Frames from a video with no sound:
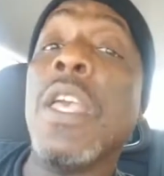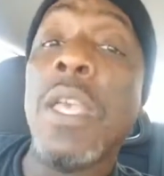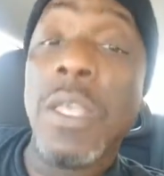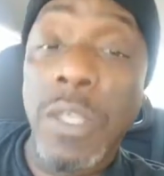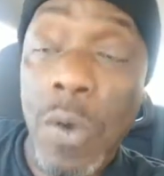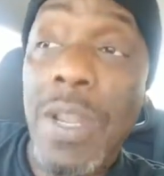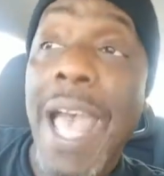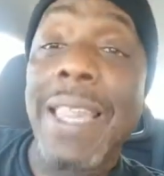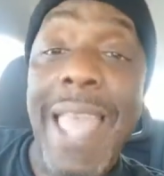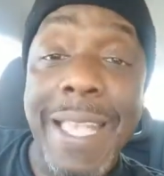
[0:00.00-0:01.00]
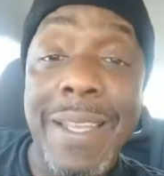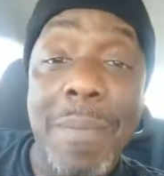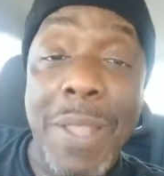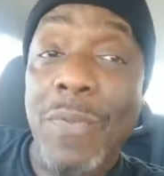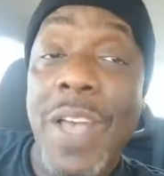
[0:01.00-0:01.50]
You not liking a
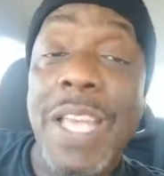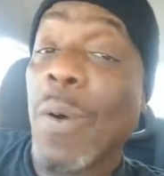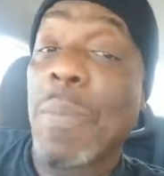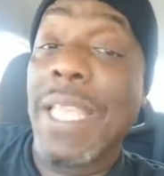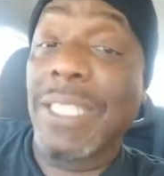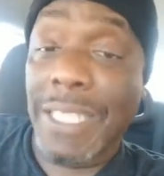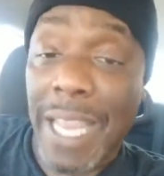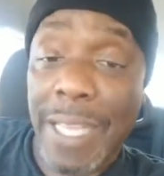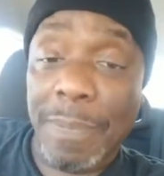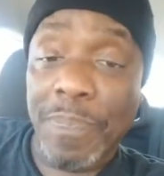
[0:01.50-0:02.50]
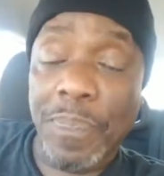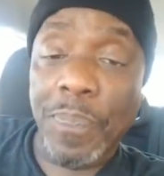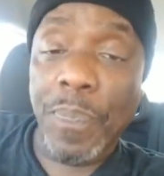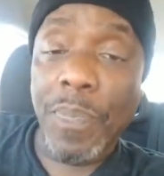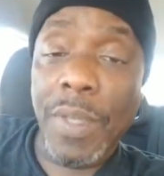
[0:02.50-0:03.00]
motherfucker don't mean shit.
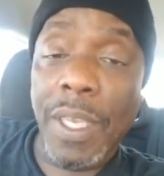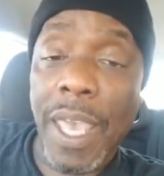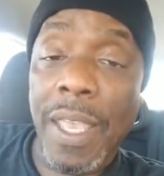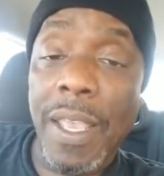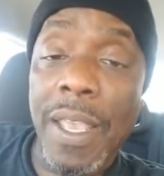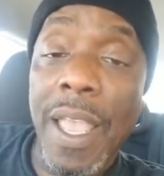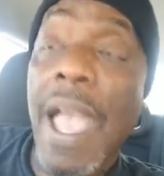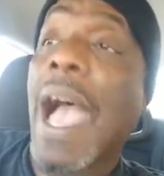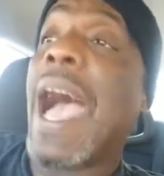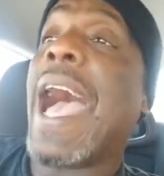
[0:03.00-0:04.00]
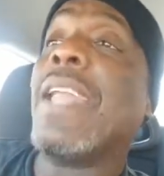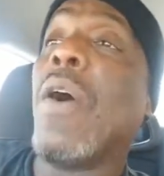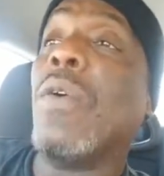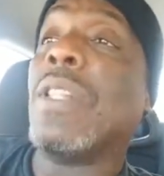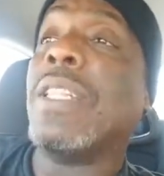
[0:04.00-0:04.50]
Okay? I
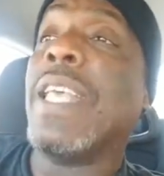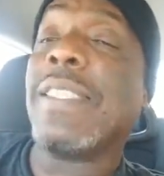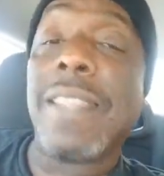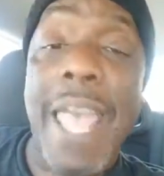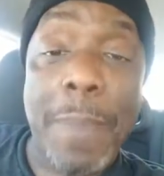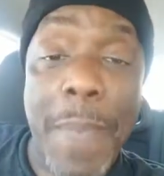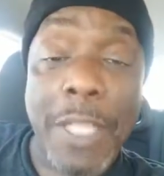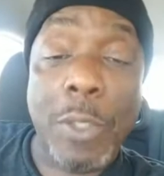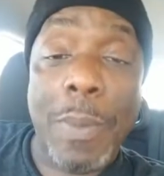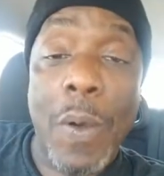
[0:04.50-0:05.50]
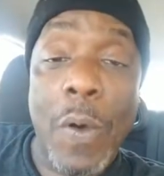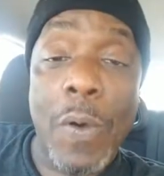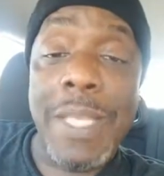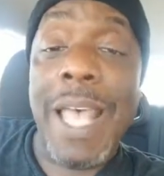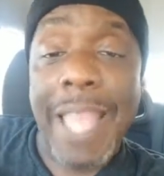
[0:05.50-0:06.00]
don't dislike Patrick
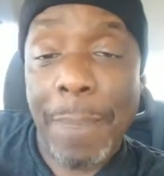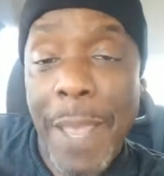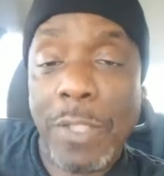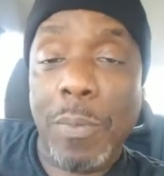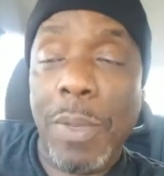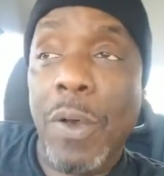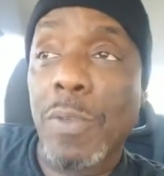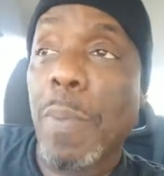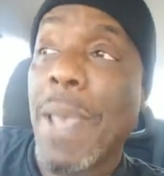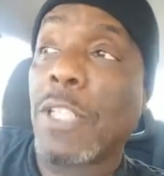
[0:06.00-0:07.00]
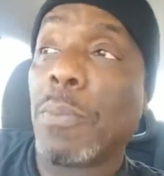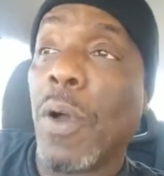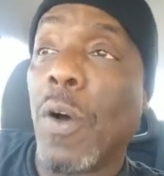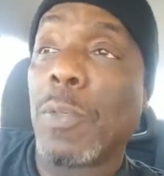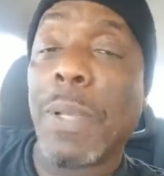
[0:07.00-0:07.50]
Mahomes. I like Patrick Mahomes, but Patrick
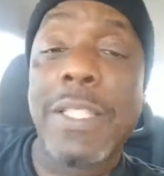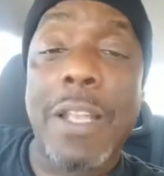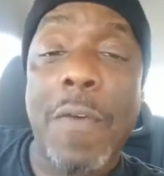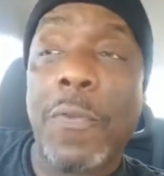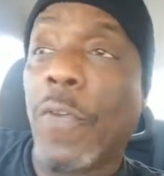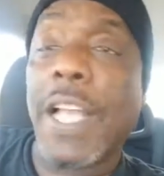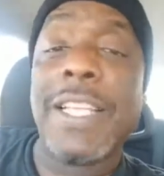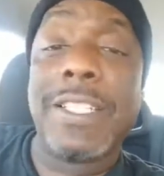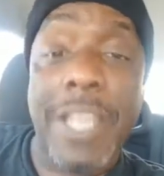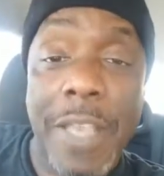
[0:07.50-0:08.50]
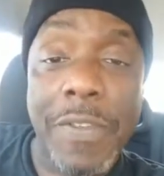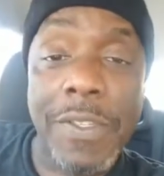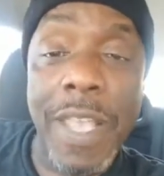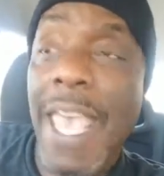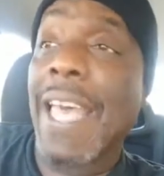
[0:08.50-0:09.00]
Mahomes plays on the fucking
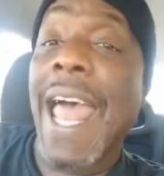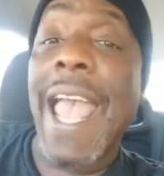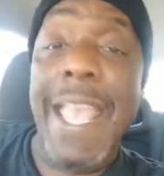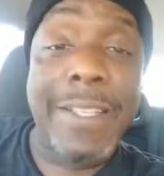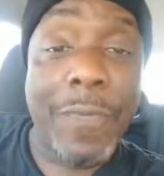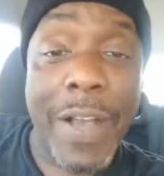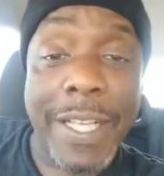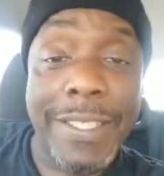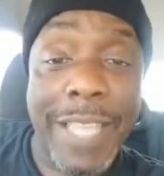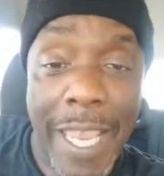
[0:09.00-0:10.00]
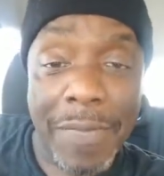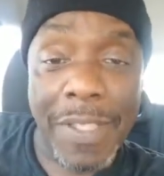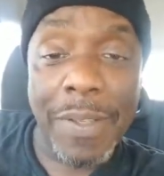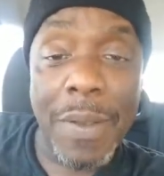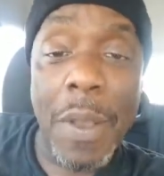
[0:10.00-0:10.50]
Chiefs, and I hate the fucking
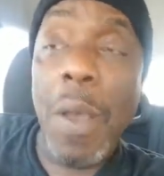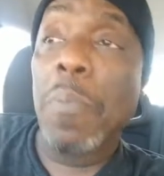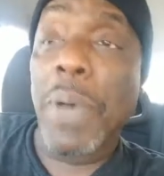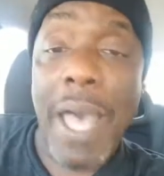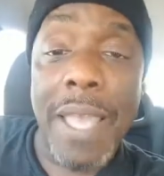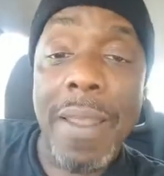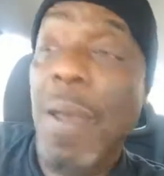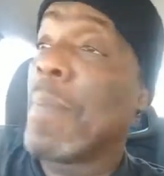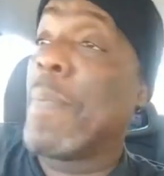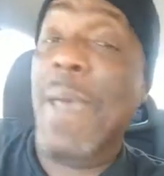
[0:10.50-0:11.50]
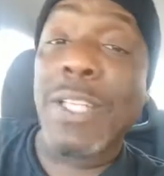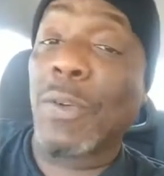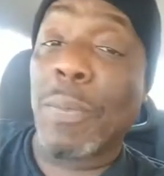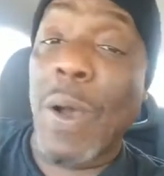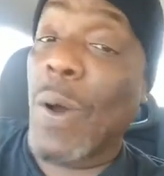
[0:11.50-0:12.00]
Chiefs. But
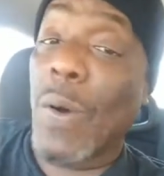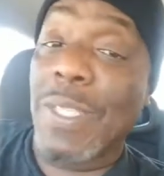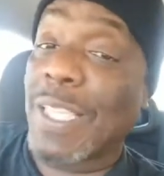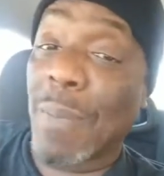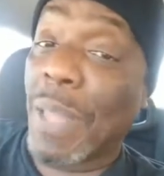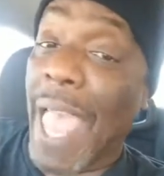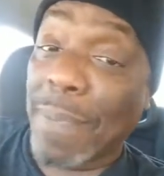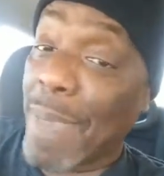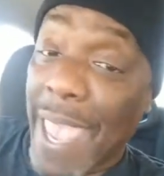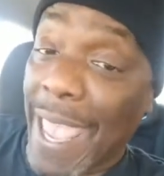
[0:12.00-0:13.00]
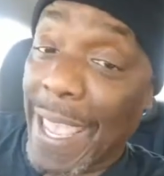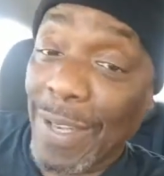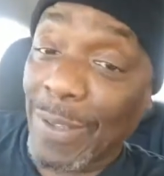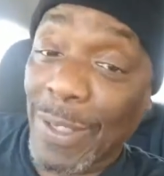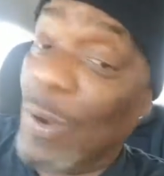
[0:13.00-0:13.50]
Patrick Mahomes is a black man.
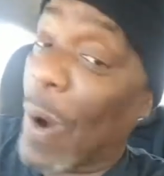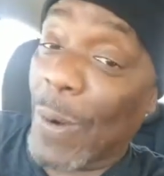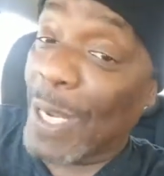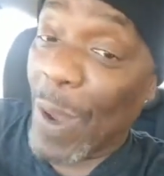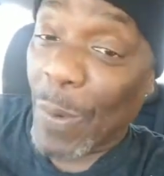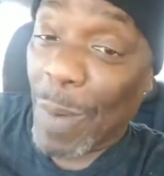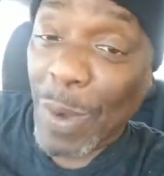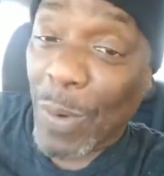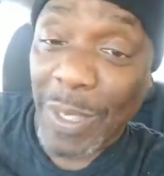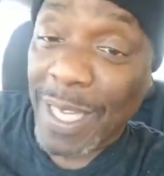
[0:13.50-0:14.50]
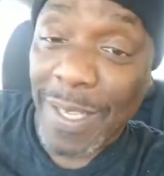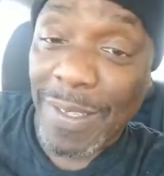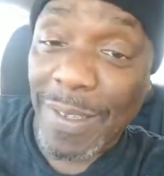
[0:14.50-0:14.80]
You already know where I'm going with this.